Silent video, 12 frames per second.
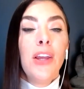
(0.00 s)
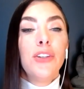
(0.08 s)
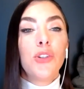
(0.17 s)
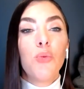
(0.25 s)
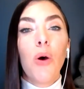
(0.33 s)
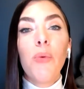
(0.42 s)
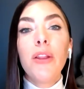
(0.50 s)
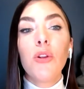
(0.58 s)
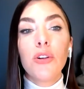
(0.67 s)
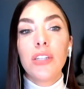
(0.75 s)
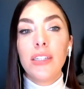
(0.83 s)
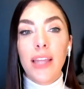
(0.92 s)
So what we
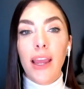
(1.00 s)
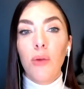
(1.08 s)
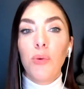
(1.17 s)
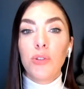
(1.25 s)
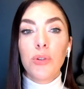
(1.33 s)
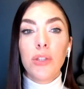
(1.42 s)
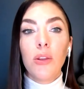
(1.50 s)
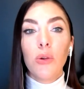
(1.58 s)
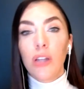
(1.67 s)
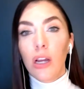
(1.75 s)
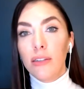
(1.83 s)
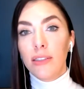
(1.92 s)
learned today was really
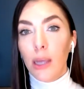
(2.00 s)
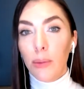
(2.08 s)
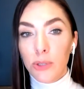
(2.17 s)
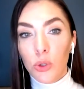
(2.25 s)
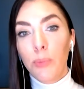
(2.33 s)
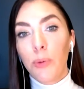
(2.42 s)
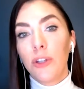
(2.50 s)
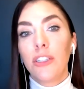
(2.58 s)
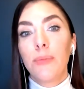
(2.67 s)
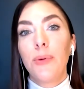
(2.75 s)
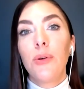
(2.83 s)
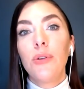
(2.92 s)
those conceptual
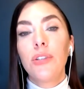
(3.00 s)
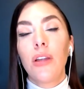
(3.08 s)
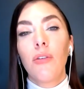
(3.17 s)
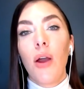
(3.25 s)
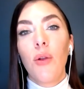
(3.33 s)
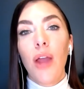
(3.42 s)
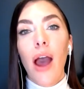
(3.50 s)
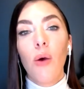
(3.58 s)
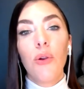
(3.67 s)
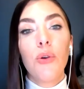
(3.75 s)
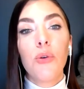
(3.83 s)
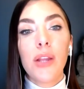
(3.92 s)
principles around
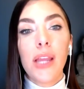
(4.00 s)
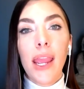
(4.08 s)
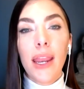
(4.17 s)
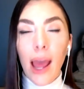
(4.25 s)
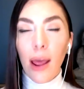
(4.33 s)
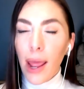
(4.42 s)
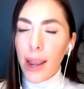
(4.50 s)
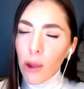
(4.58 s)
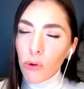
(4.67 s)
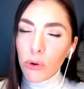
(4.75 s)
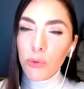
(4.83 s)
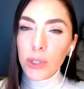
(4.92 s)
how to create and
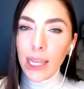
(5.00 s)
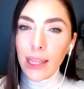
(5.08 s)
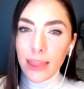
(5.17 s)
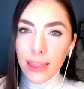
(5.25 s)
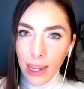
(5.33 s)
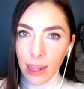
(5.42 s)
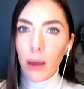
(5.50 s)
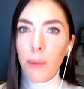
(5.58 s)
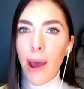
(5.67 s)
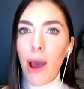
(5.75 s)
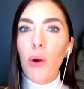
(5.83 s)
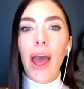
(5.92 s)
how to really think
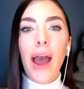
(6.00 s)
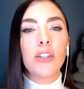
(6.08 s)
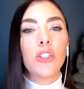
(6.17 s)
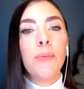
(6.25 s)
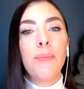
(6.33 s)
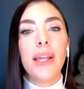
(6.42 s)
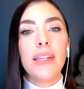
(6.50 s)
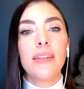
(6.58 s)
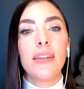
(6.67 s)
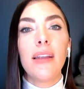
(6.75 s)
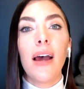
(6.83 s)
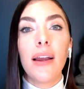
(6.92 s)
about
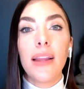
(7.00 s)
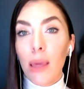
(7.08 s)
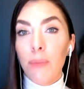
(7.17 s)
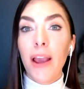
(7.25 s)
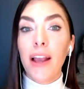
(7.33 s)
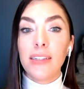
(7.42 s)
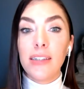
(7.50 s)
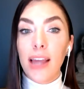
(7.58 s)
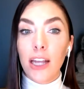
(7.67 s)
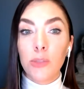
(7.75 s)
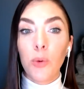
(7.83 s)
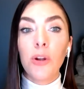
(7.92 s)
action-based uh, K P Is and
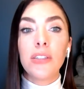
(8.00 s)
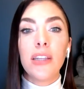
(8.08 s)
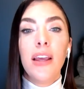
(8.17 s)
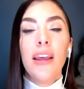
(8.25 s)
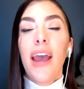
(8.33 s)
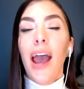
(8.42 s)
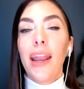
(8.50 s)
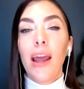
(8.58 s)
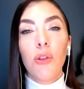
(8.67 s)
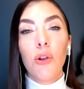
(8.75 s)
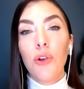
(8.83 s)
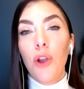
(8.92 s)
dashboards, and
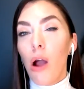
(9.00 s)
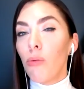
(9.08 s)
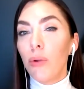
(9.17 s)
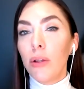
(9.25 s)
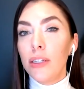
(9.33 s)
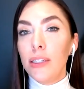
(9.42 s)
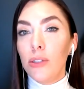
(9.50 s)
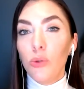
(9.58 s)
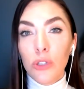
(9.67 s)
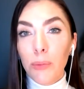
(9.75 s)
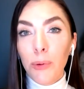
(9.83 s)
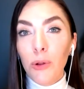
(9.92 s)
how they're not really
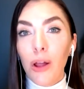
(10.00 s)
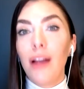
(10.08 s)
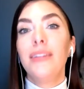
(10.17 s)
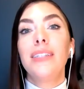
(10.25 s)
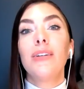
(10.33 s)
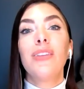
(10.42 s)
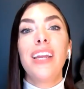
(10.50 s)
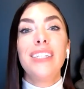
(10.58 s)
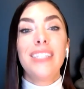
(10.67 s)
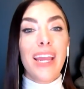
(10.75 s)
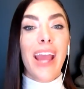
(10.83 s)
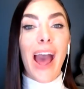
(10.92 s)
usable until
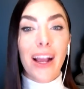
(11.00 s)
they take